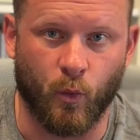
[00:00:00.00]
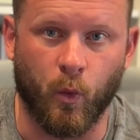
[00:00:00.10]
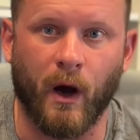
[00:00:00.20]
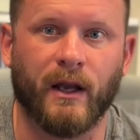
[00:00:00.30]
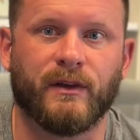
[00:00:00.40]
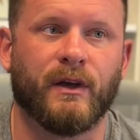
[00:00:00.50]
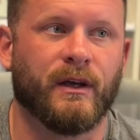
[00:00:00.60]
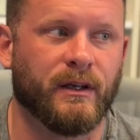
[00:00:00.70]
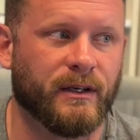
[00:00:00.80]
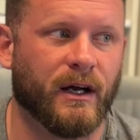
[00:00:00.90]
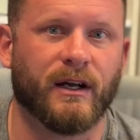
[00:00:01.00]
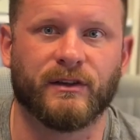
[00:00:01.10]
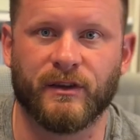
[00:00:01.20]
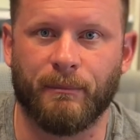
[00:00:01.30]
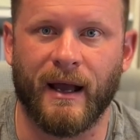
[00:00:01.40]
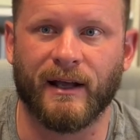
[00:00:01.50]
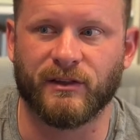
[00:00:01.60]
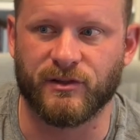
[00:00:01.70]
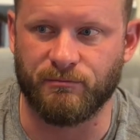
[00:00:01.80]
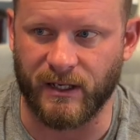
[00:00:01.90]
What does the
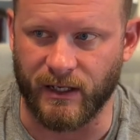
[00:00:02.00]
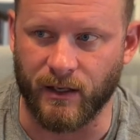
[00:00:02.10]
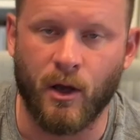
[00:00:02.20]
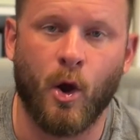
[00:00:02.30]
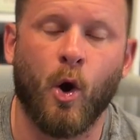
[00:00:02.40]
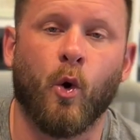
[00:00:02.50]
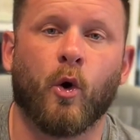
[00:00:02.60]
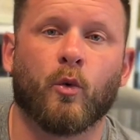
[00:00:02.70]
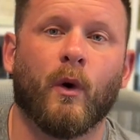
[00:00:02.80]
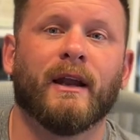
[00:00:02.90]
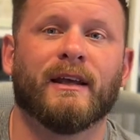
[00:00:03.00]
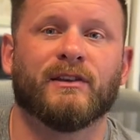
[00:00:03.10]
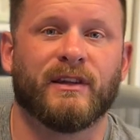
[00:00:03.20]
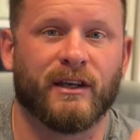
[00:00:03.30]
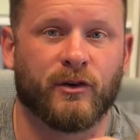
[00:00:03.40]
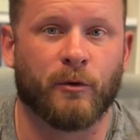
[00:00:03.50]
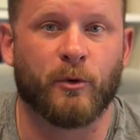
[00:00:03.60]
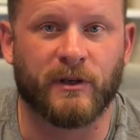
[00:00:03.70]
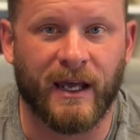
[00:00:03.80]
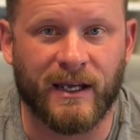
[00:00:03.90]
passage mean? Or what is the
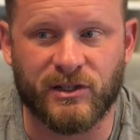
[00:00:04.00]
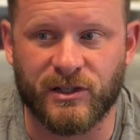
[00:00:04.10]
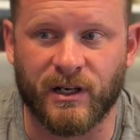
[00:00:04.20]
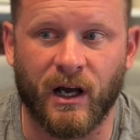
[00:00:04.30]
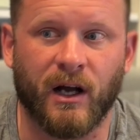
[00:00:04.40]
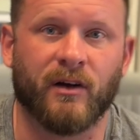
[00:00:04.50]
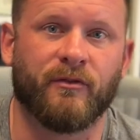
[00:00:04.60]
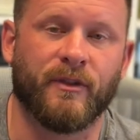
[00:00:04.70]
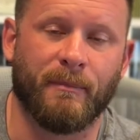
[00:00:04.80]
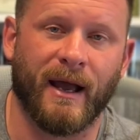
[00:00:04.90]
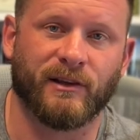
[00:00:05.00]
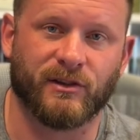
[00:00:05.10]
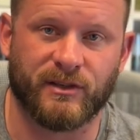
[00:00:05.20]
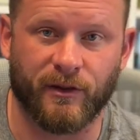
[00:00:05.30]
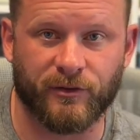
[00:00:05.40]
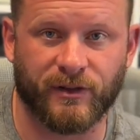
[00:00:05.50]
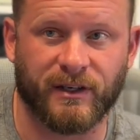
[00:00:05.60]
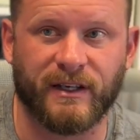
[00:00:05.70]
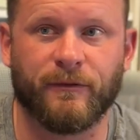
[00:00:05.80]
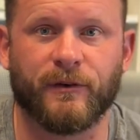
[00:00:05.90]
interpretation of the passage? Now, there's a
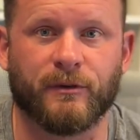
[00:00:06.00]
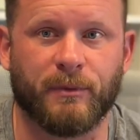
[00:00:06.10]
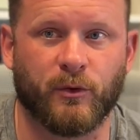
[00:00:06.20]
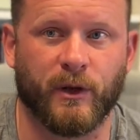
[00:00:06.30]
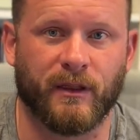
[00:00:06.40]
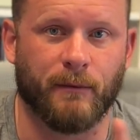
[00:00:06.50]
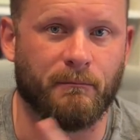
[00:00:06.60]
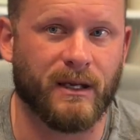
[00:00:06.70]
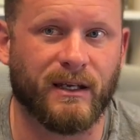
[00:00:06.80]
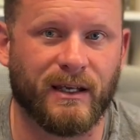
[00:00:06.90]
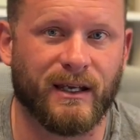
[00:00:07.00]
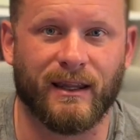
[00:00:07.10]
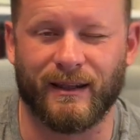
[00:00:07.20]
difference between the meaning and the